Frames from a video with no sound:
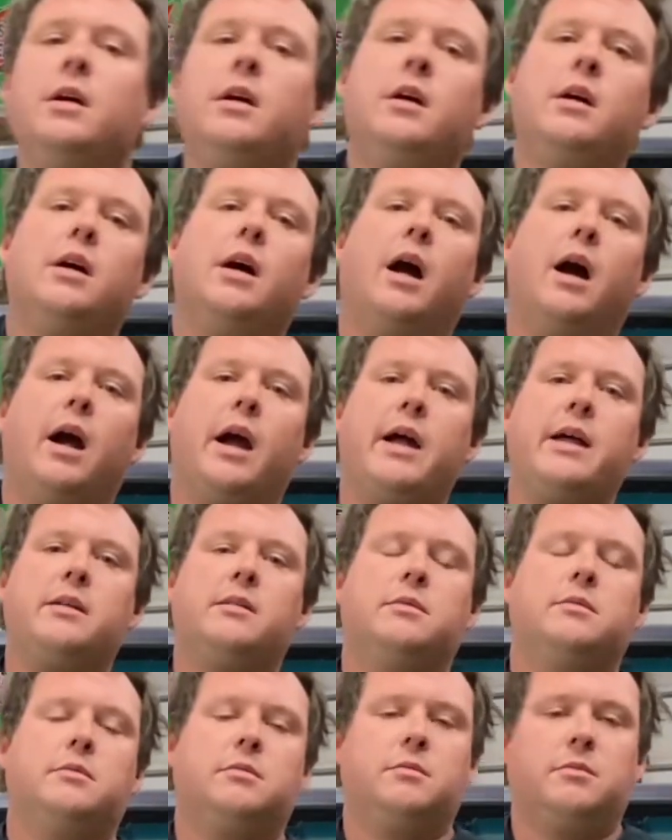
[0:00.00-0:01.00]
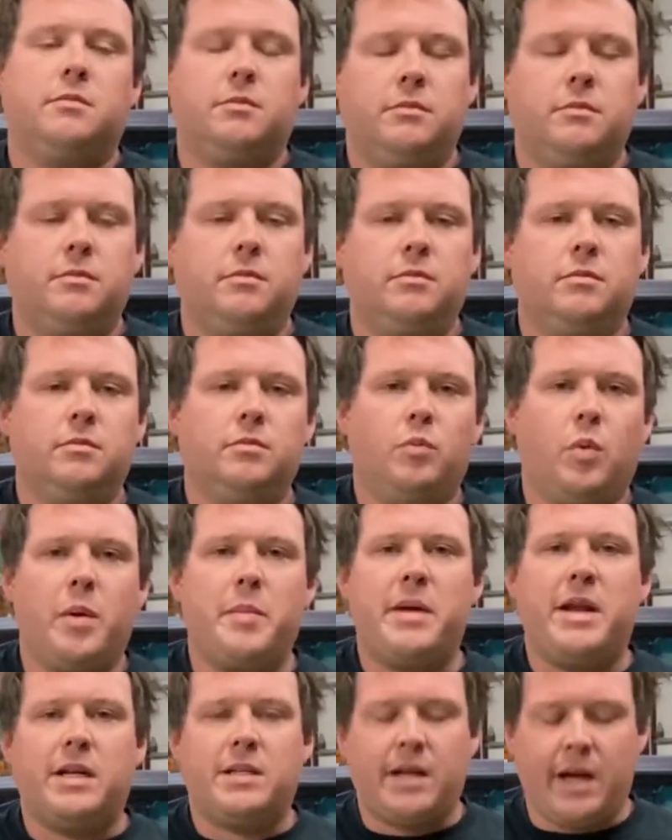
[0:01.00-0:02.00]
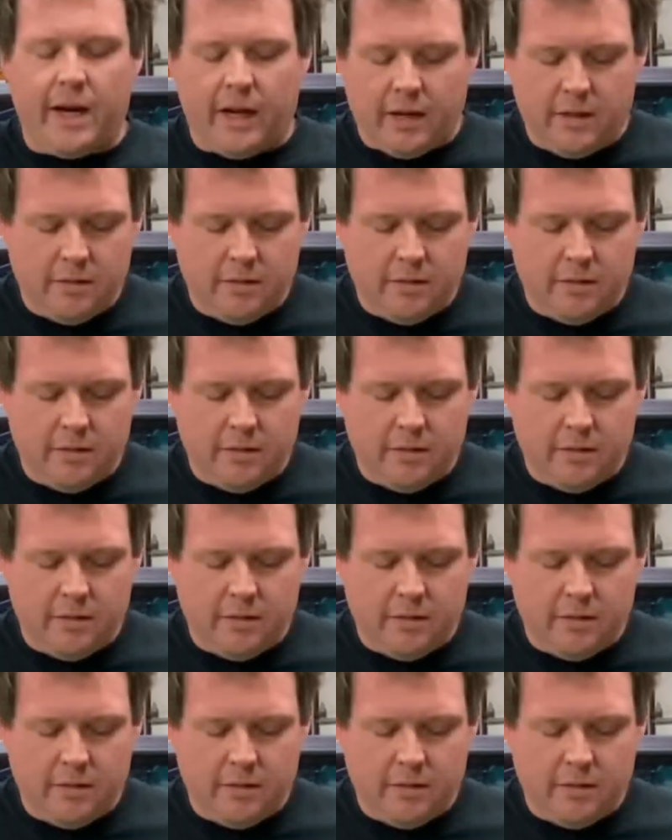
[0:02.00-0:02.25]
Alright, 1 minute tech.